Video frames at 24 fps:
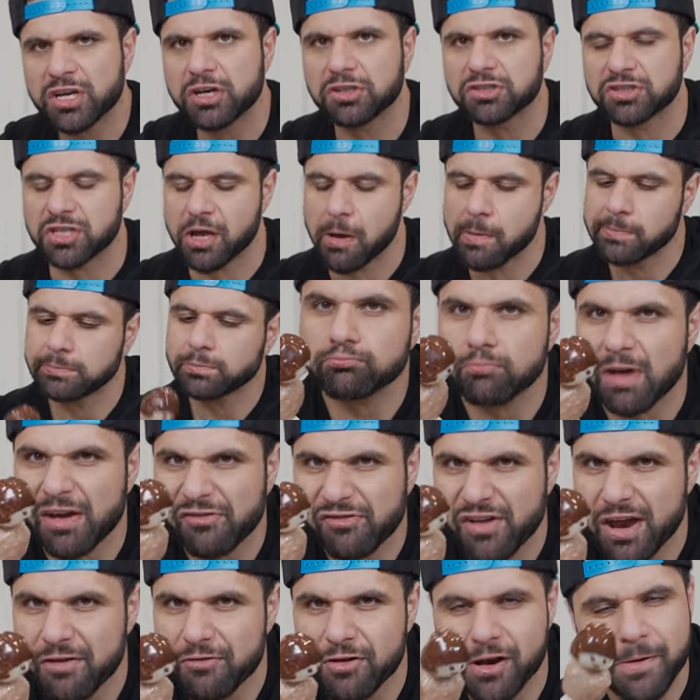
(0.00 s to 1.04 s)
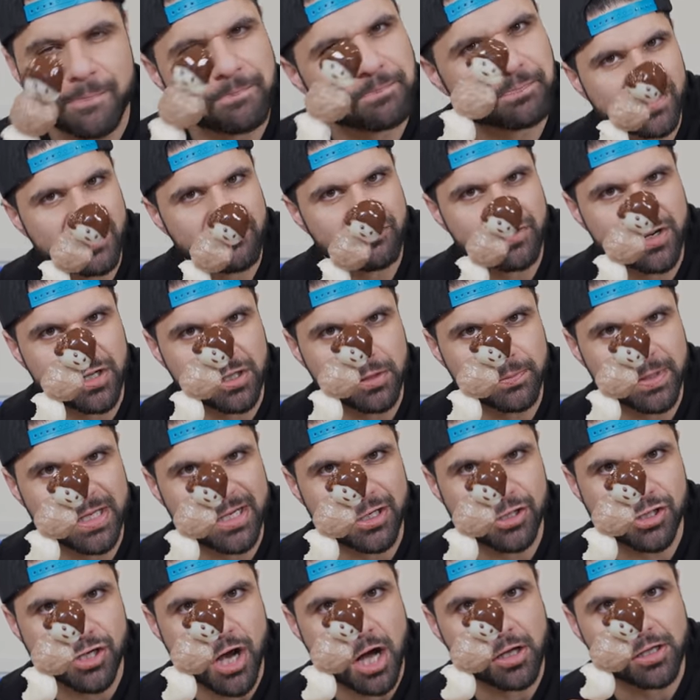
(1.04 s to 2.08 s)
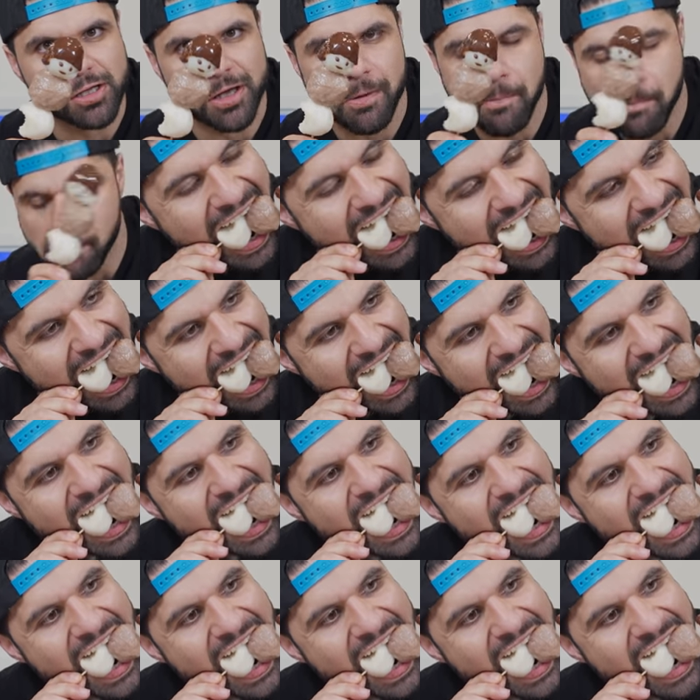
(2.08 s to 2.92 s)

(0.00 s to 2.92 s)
kills it. My favorite, vanilla bean and chocolate. Okay,